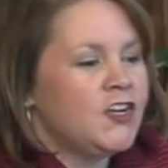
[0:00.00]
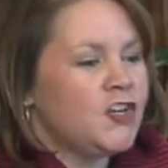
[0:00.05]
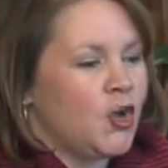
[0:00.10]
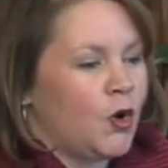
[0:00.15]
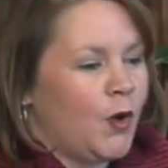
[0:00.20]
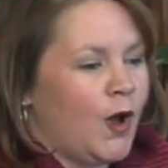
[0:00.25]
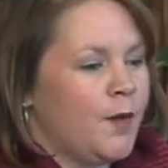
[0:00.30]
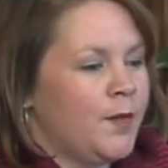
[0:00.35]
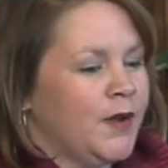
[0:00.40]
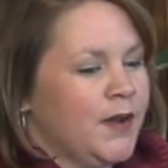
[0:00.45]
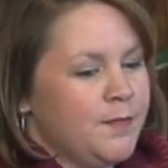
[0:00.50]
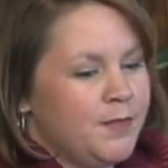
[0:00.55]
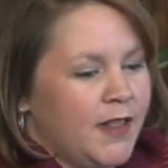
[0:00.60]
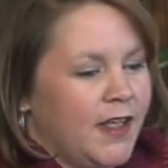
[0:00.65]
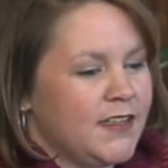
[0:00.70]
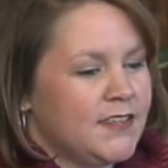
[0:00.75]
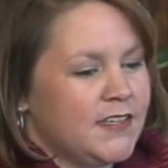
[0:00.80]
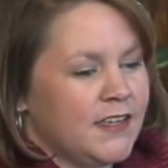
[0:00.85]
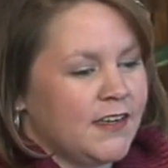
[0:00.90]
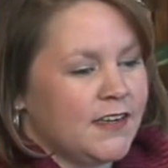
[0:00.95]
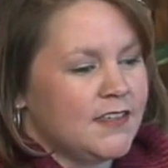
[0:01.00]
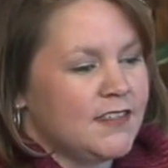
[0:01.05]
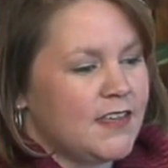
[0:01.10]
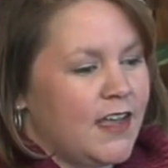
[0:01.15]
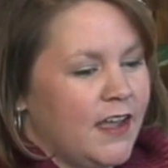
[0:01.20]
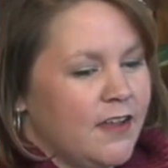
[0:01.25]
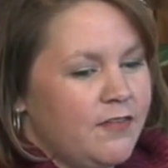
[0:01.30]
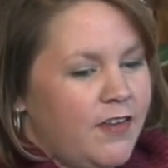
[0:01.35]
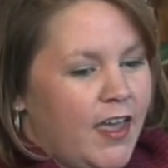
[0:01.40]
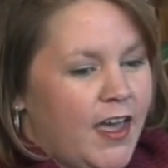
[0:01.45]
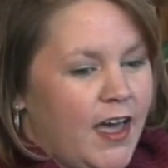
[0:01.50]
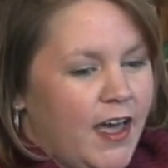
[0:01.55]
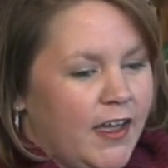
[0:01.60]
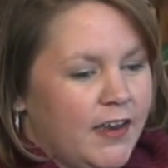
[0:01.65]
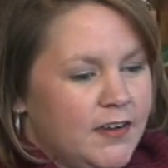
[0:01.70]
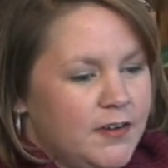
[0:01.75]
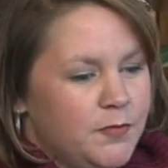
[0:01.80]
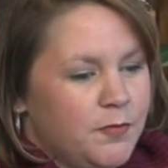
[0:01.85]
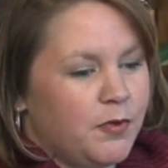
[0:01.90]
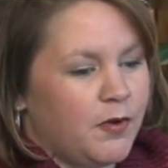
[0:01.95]
know how many blessings I've
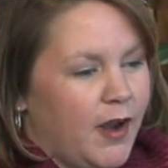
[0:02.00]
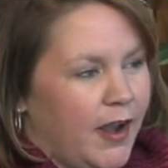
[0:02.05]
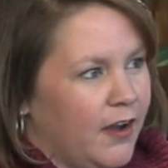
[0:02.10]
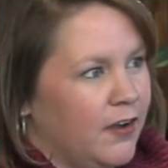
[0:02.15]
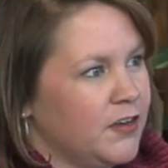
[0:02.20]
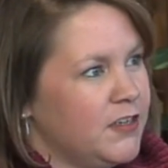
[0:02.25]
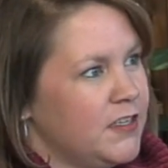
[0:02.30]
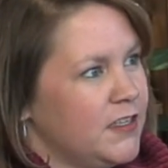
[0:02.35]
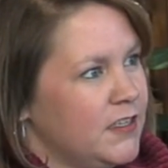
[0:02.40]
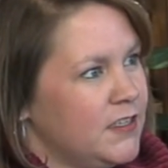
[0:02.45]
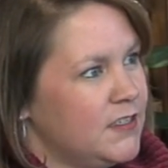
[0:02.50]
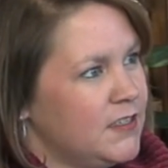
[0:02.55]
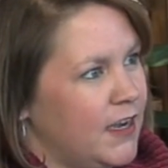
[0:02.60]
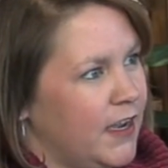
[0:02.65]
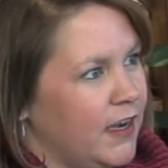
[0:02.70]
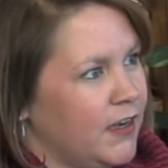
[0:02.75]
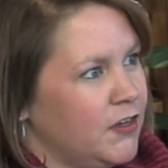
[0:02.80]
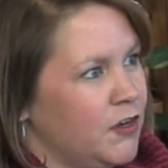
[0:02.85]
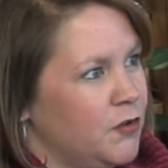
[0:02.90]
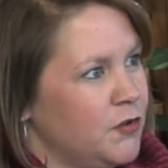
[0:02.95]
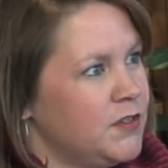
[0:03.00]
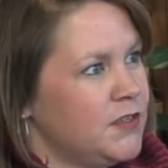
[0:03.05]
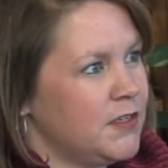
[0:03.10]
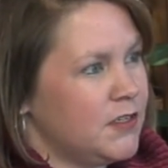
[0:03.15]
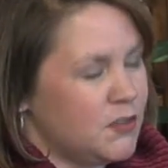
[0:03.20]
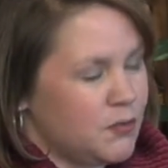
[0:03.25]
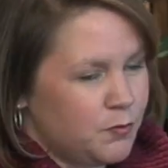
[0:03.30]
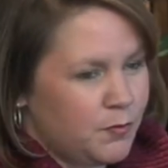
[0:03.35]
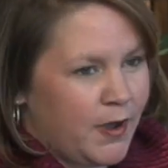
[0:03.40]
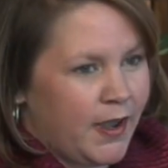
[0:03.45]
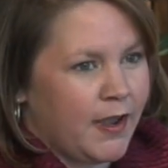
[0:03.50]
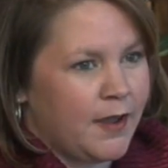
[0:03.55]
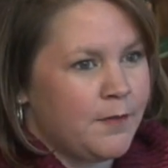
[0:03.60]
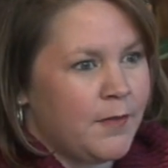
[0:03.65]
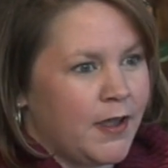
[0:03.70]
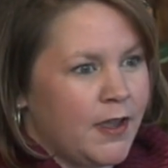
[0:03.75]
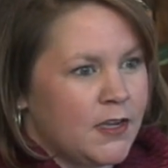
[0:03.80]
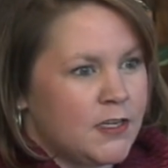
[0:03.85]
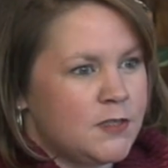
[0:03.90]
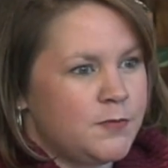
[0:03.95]
had prior to this diagnosis.
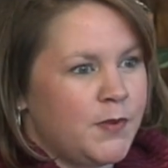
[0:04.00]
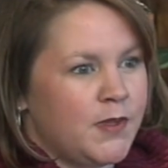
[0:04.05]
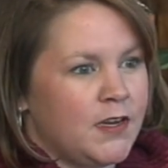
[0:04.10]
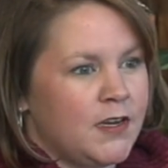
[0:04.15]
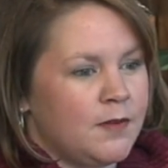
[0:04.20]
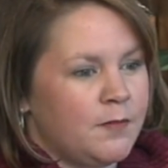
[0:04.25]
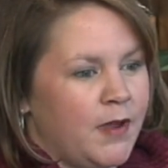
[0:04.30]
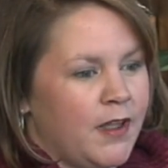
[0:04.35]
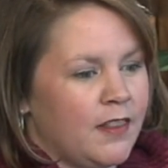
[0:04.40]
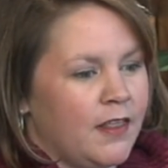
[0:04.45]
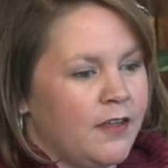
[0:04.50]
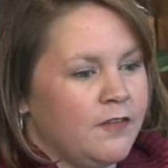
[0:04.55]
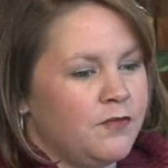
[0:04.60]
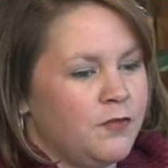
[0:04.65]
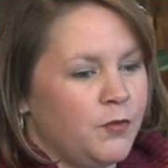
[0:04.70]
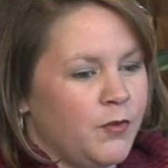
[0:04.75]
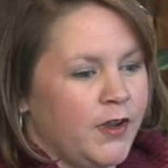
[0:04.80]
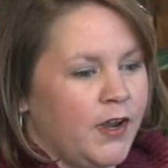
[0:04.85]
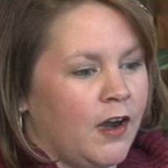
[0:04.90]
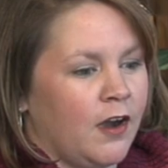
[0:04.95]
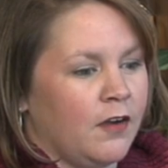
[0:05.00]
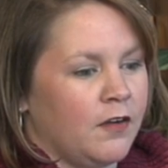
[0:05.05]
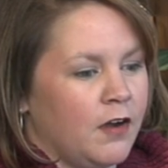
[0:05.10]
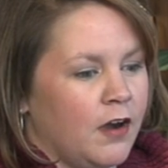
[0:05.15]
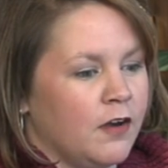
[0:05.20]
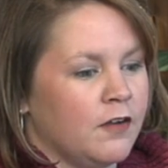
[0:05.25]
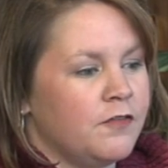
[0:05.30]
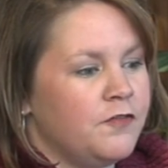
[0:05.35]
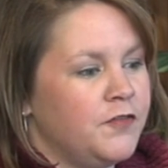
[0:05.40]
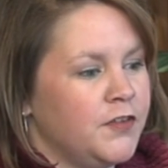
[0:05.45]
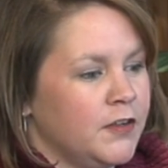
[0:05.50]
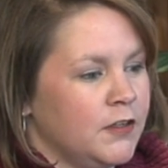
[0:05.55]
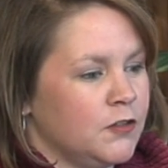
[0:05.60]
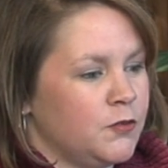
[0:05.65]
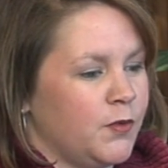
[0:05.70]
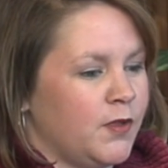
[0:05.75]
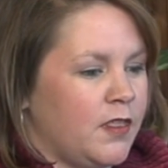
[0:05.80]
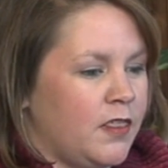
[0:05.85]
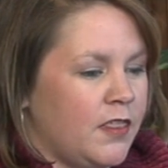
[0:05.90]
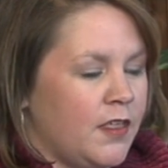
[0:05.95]
My husband and my life, we are filled
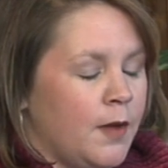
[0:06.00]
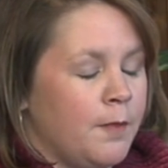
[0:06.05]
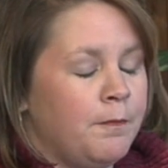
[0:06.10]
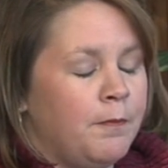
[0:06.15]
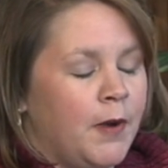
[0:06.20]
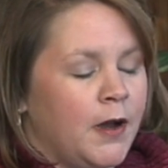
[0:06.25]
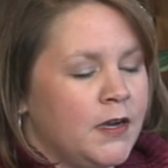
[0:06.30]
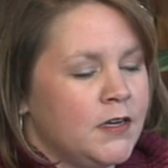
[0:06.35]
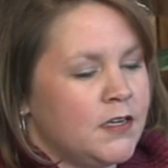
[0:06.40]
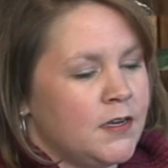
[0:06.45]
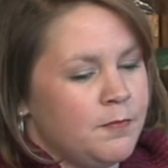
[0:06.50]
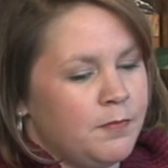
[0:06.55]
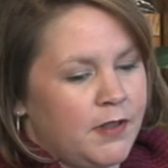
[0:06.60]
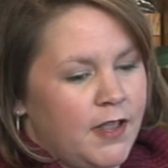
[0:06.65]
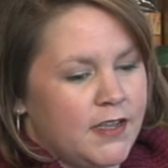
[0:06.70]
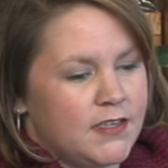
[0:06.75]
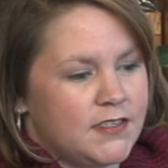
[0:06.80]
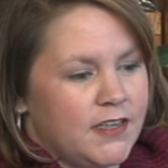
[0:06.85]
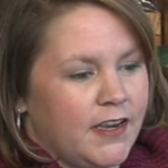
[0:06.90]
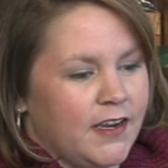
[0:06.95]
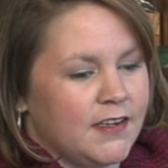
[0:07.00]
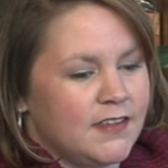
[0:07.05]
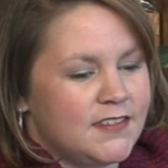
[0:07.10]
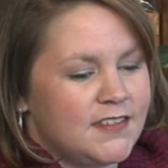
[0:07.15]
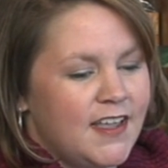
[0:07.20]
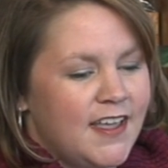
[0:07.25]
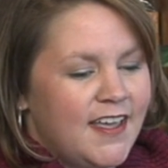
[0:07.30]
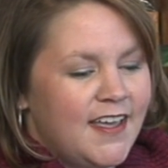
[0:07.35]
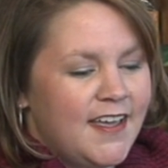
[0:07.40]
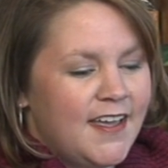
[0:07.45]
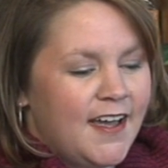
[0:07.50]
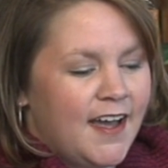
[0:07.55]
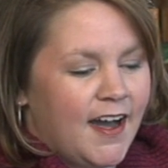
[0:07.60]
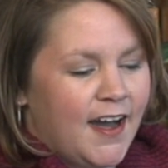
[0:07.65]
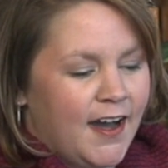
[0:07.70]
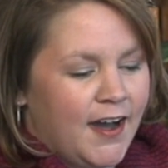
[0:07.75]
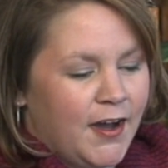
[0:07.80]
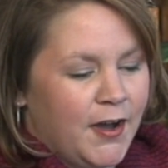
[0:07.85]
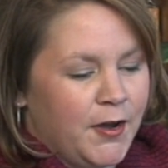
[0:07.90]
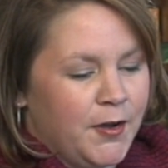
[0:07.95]
with abundant blessings.
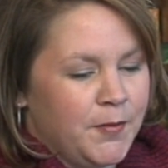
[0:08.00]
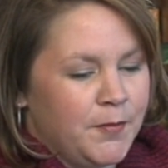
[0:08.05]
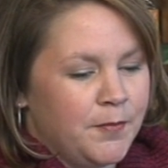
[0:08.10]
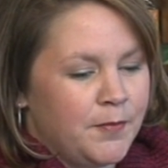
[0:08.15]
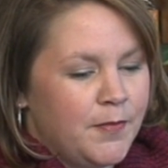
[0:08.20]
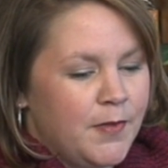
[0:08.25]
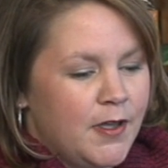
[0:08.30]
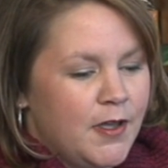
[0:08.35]
And